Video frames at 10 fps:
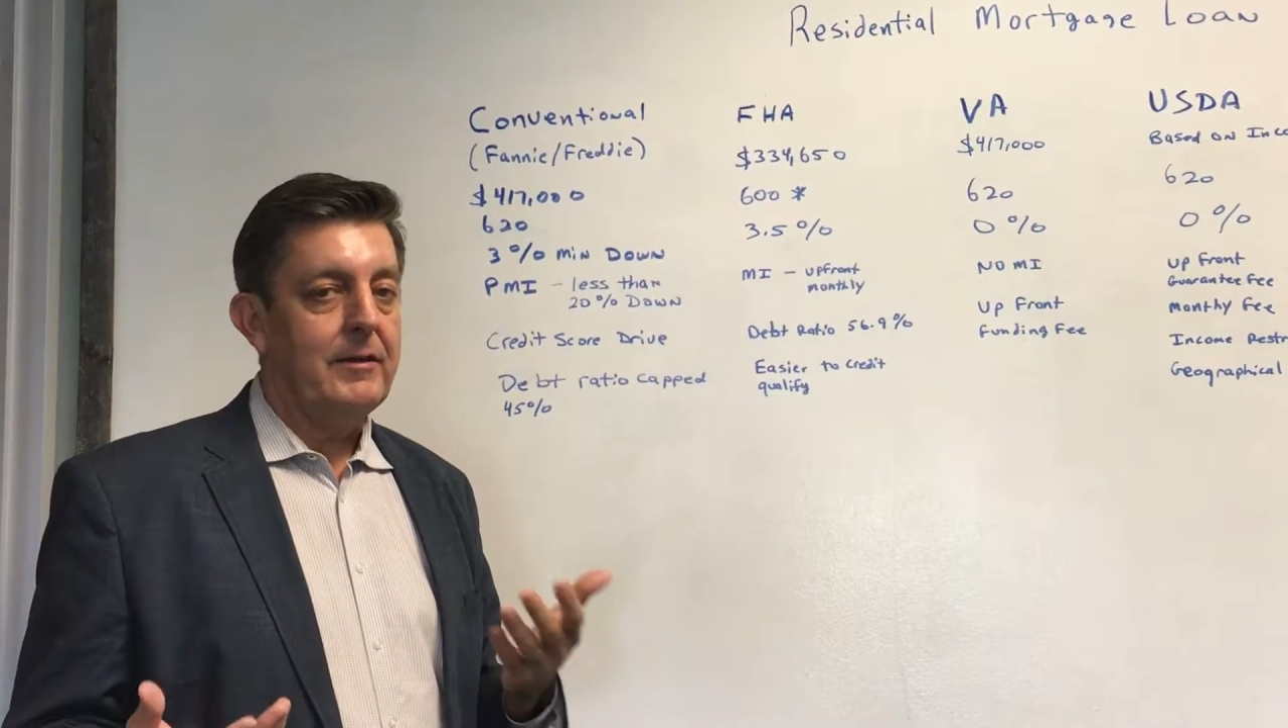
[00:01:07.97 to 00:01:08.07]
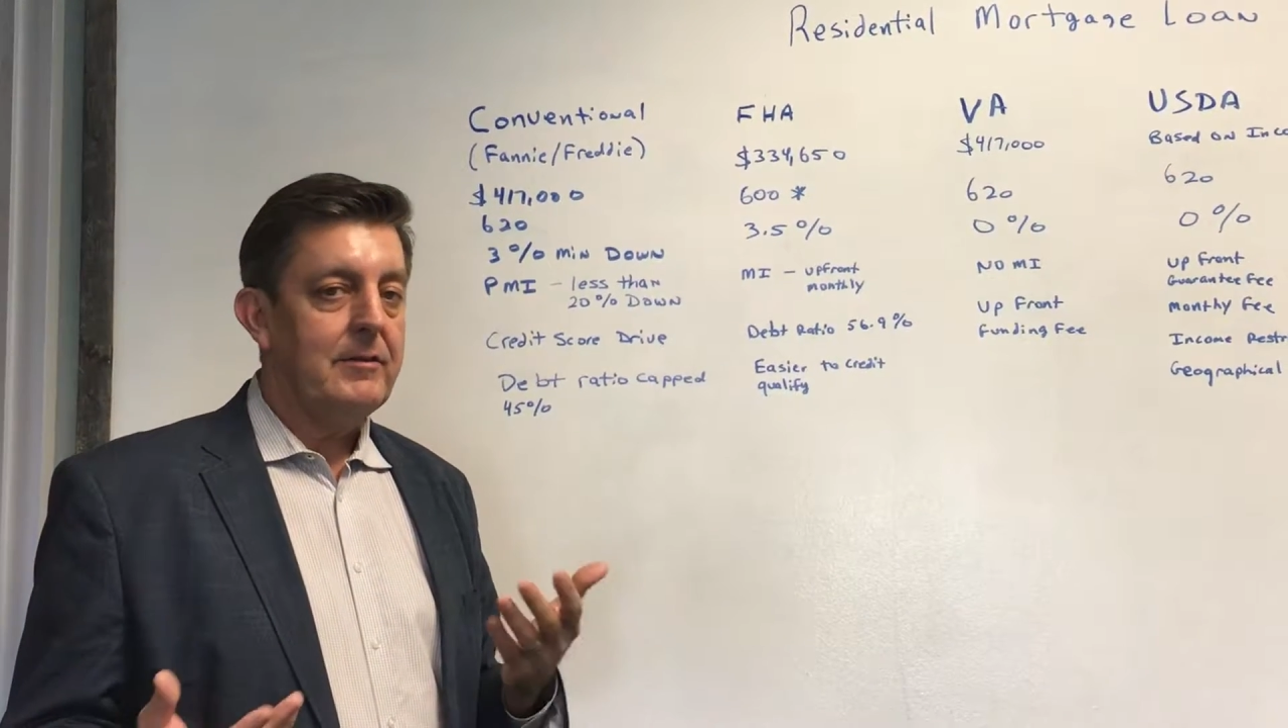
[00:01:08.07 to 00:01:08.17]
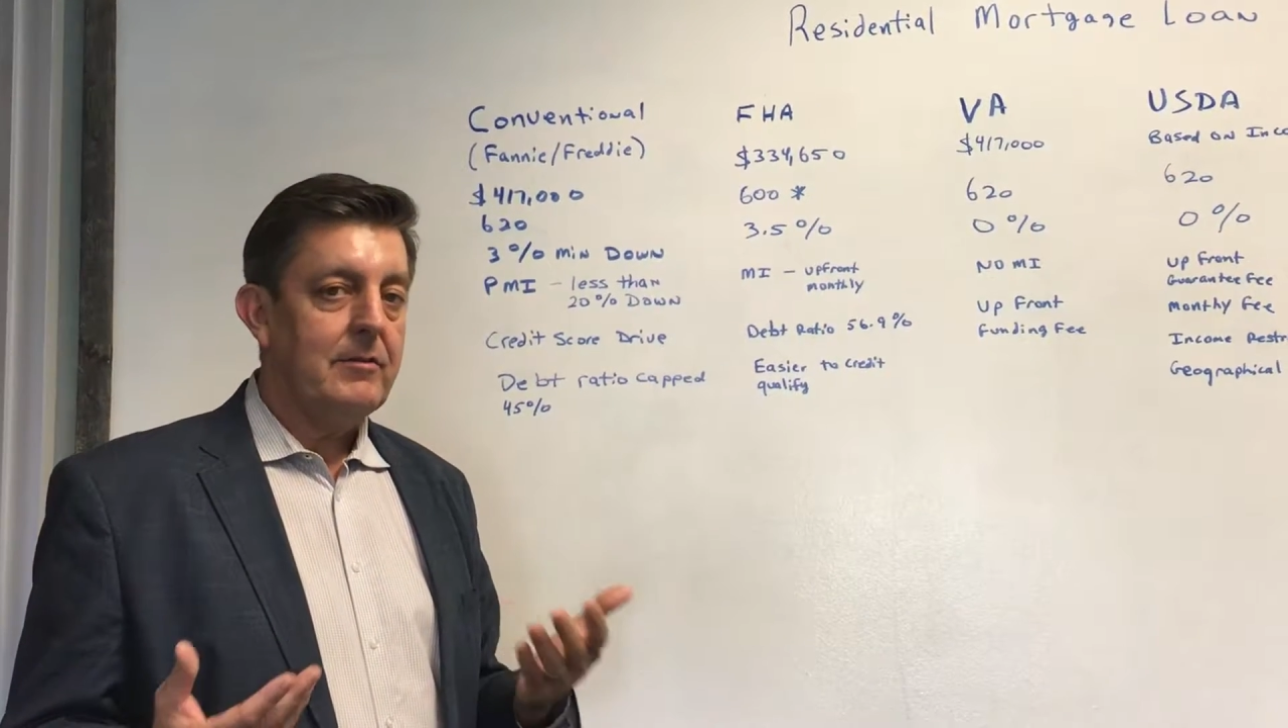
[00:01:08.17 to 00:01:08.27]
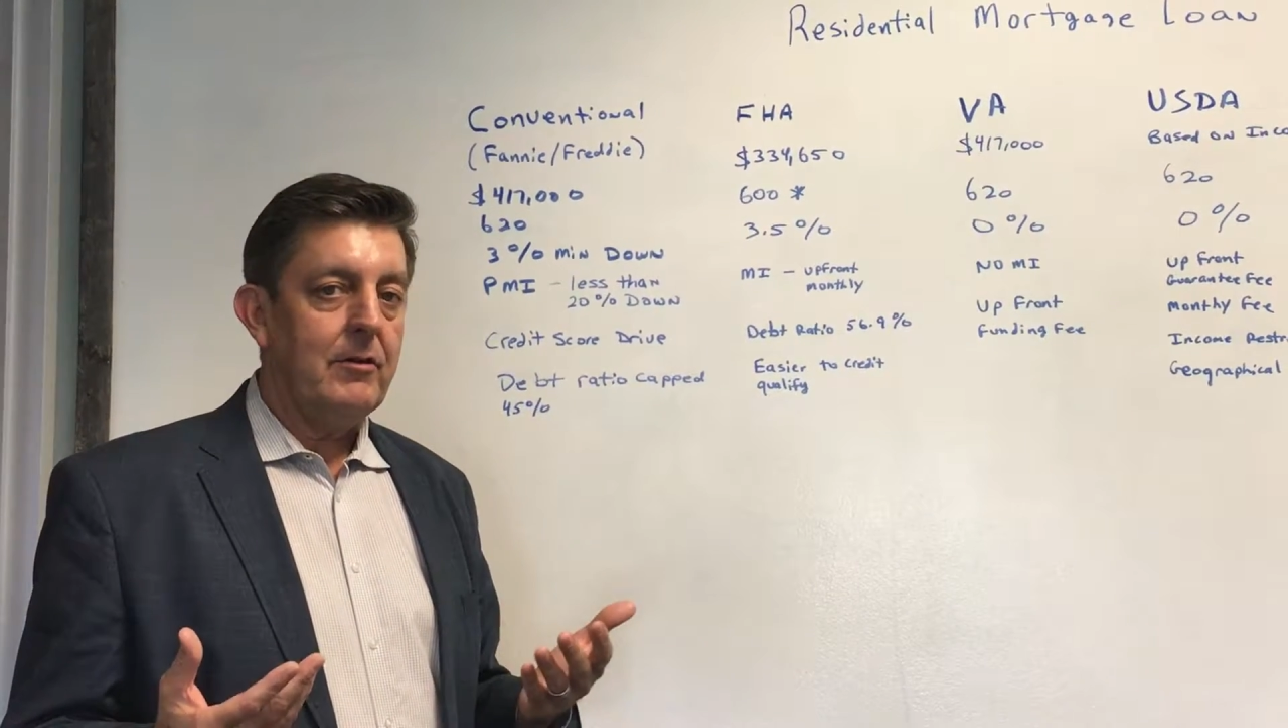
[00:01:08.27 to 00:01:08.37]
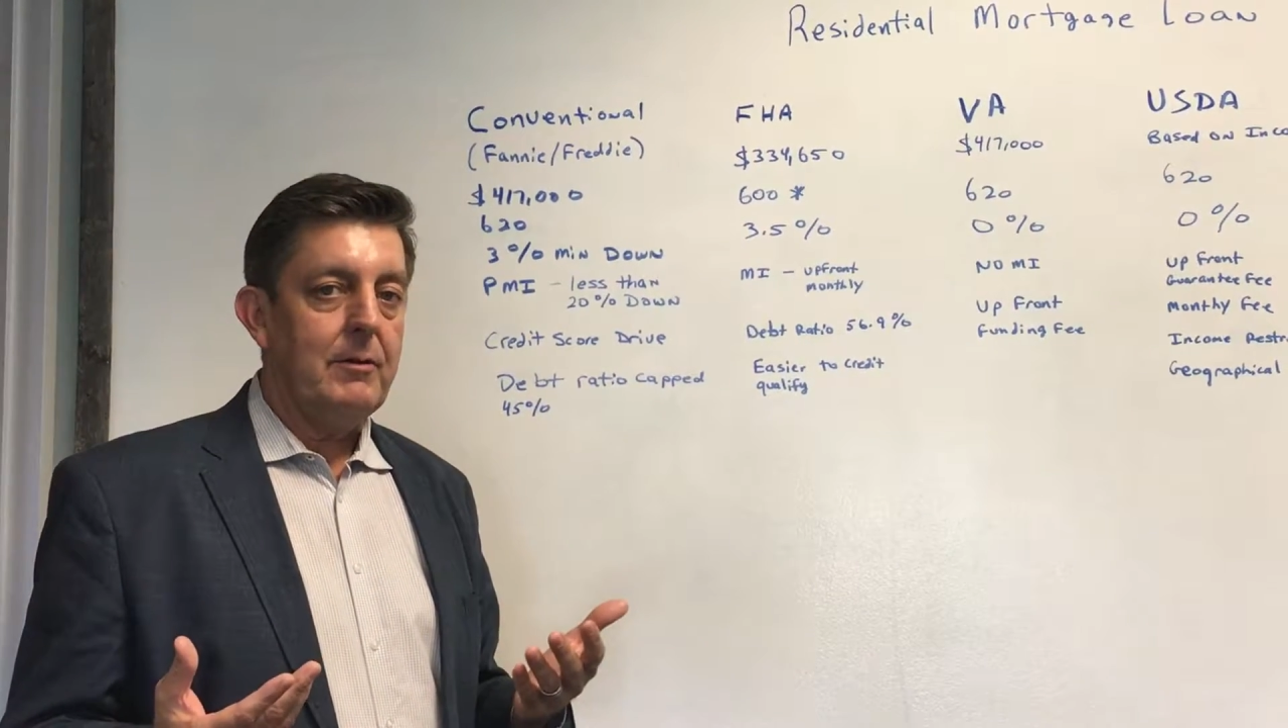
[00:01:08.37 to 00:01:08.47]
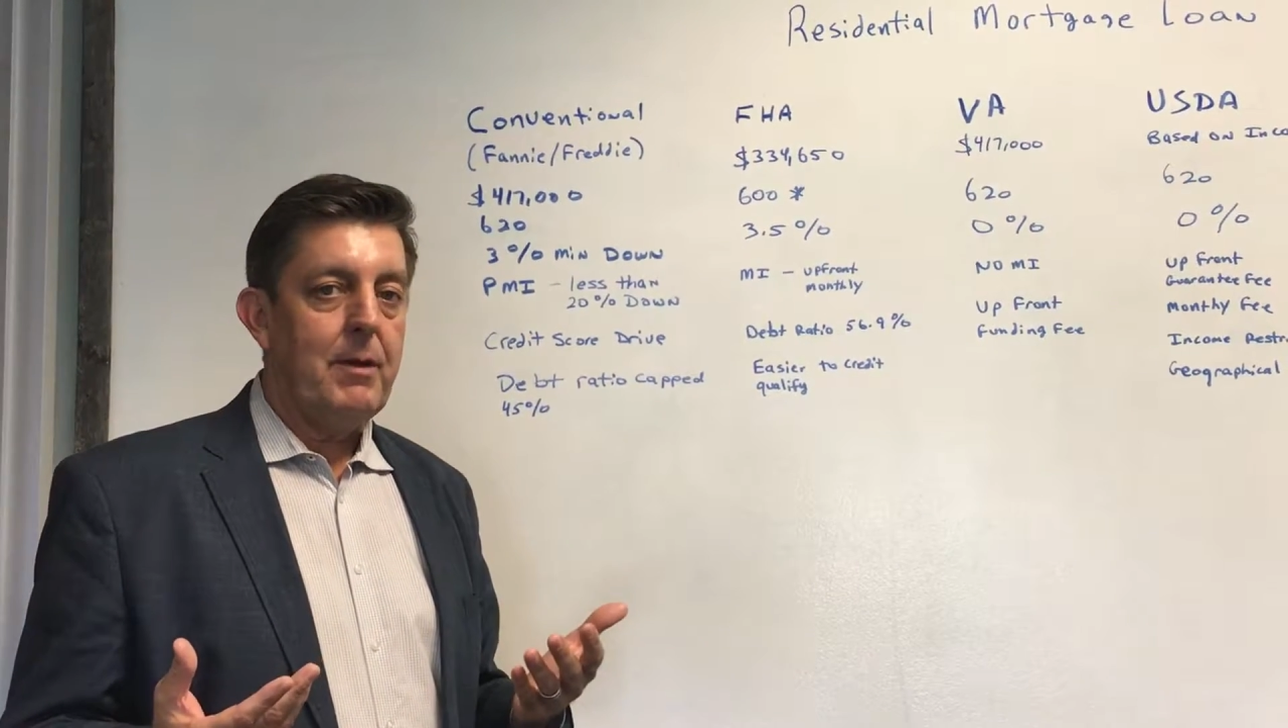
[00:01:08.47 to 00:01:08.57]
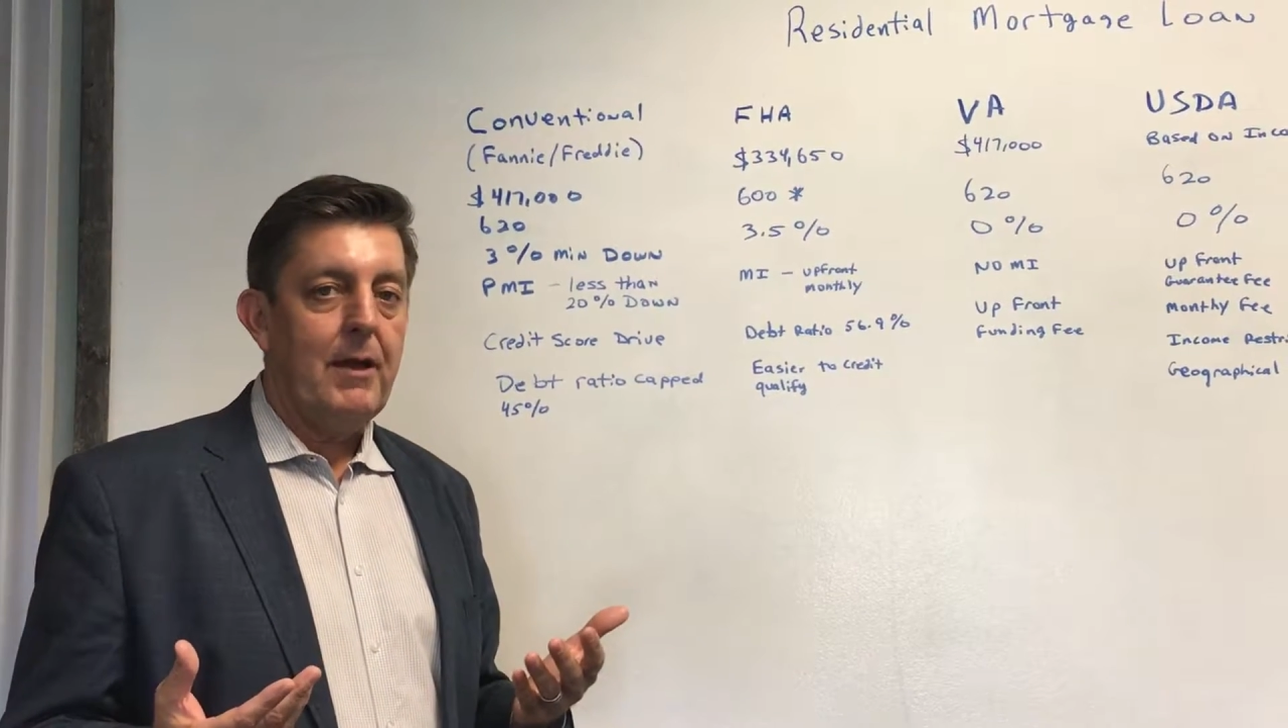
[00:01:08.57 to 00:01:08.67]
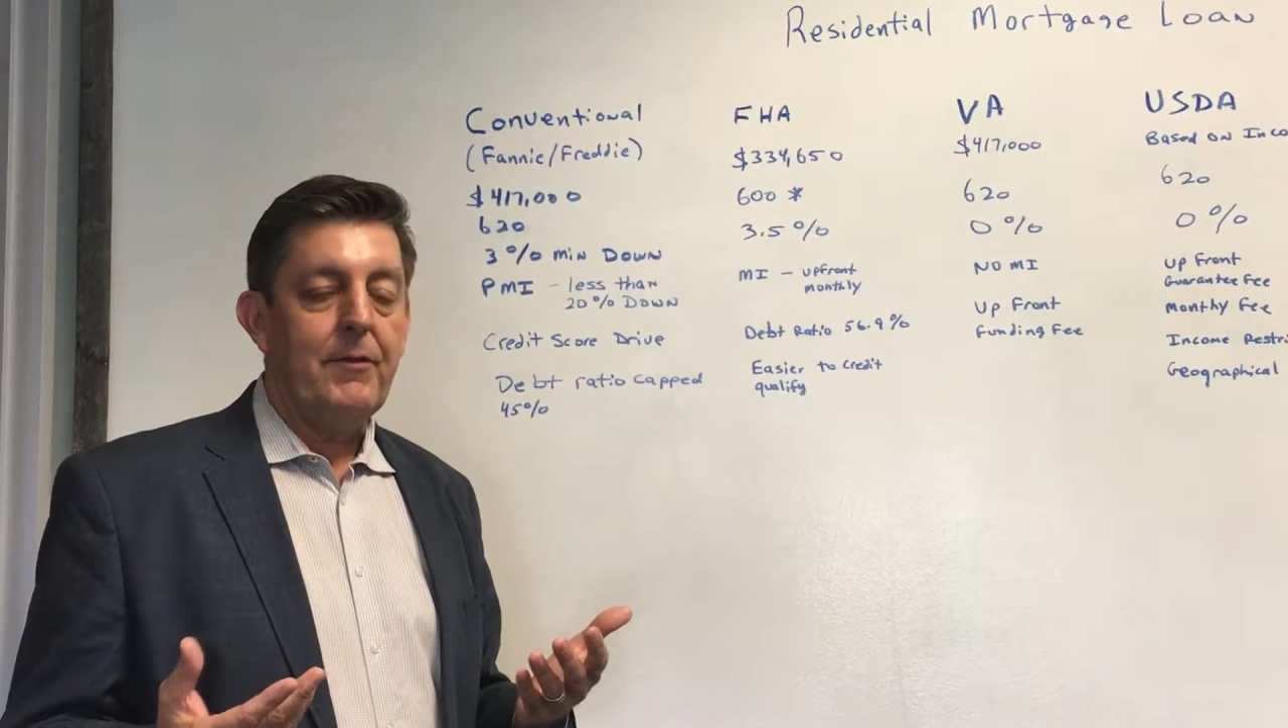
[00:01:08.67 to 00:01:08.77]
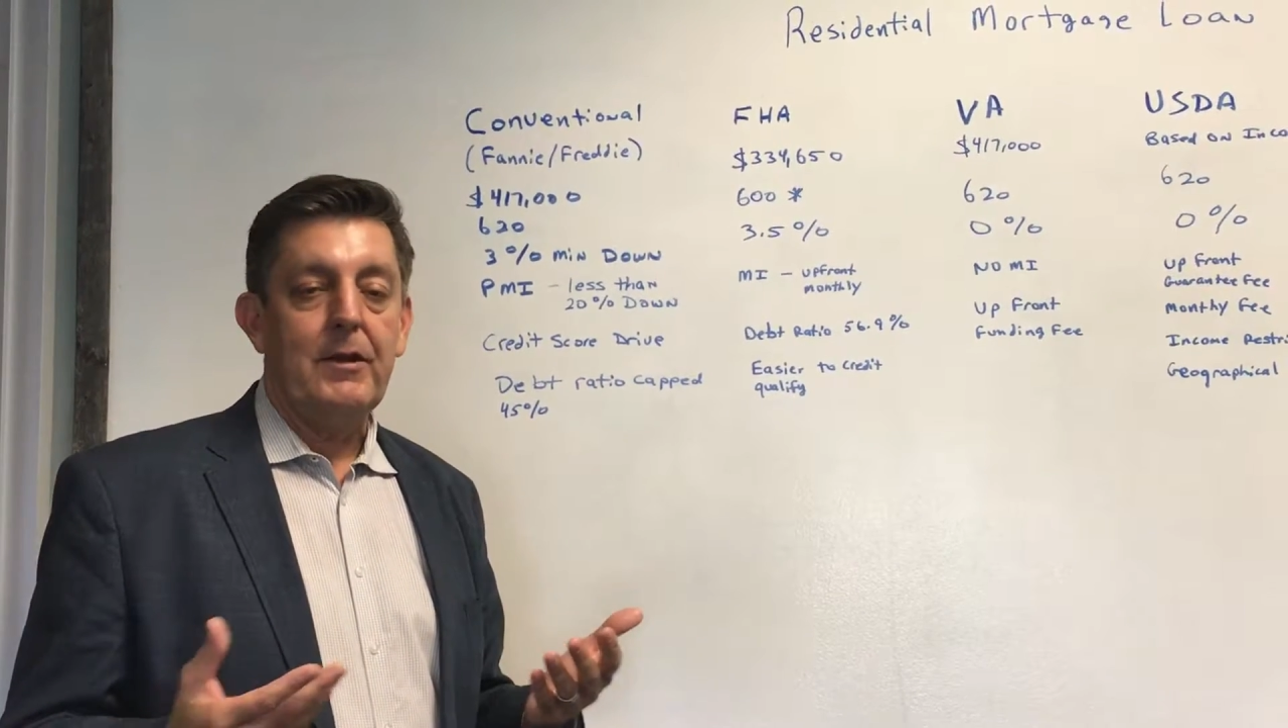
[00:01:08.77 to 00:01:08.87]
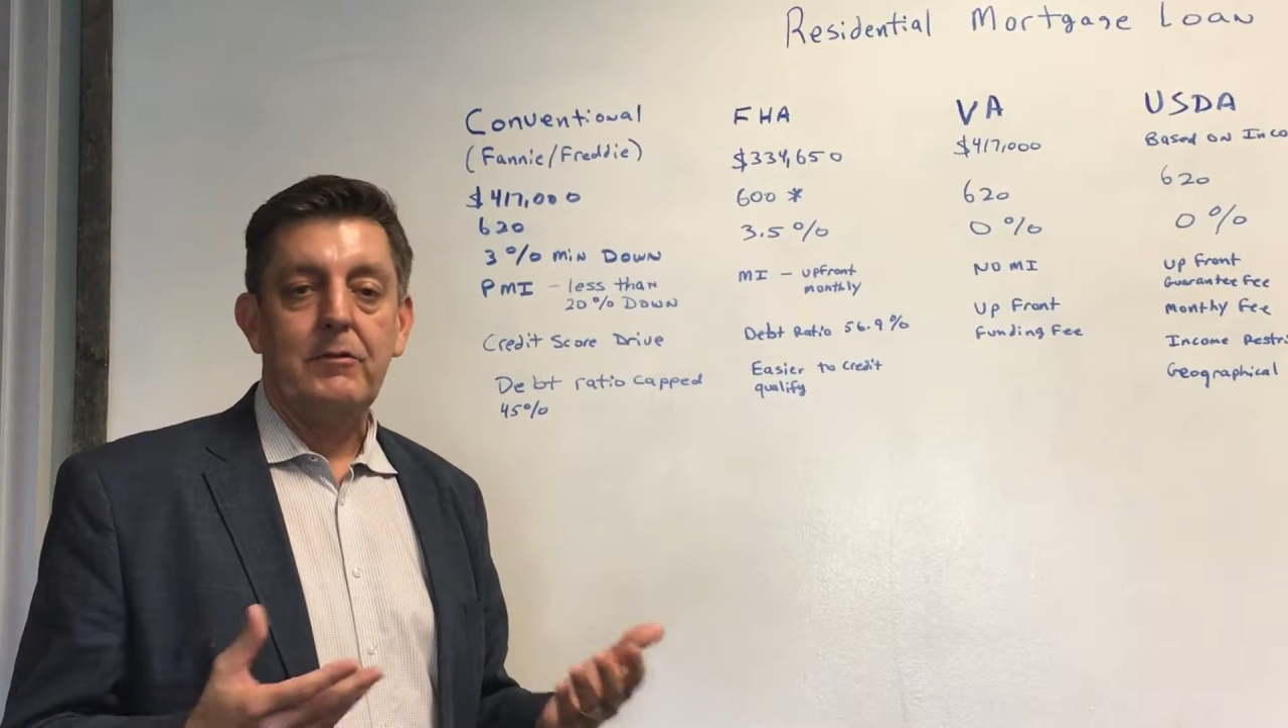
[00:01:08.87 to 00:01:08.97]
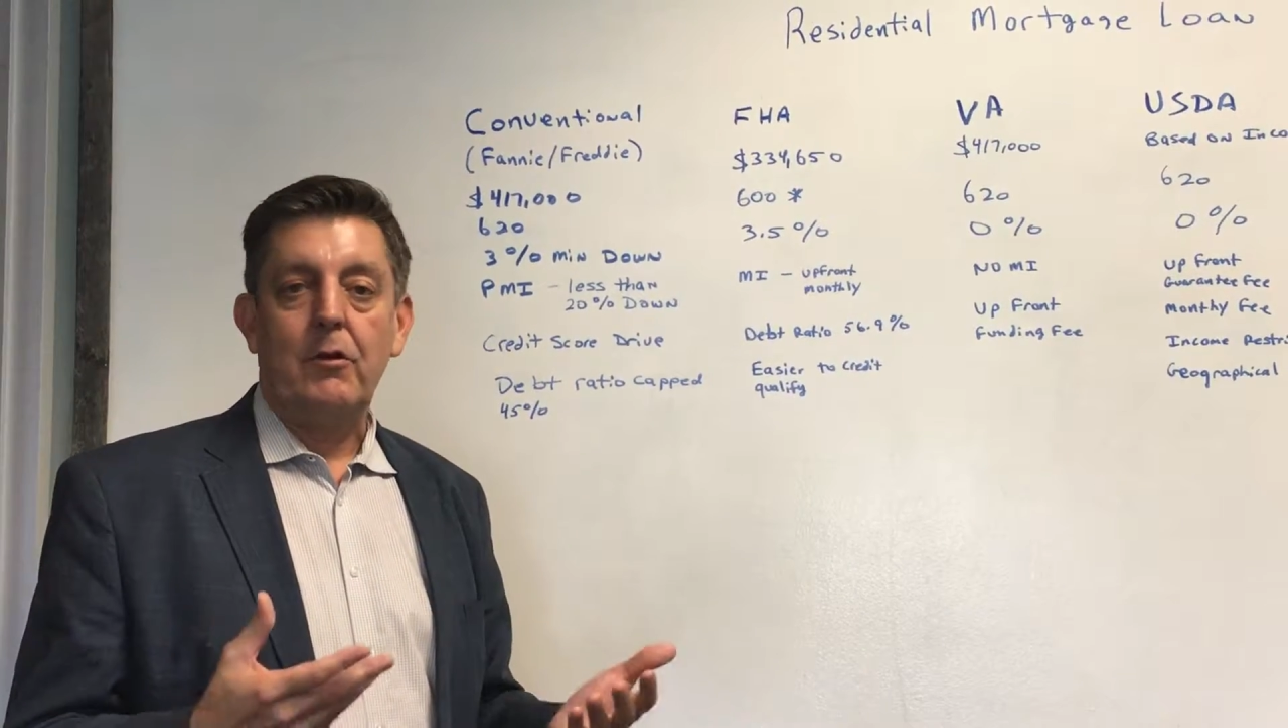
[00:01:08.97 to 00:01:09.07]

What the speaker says: necessarily a bad thing.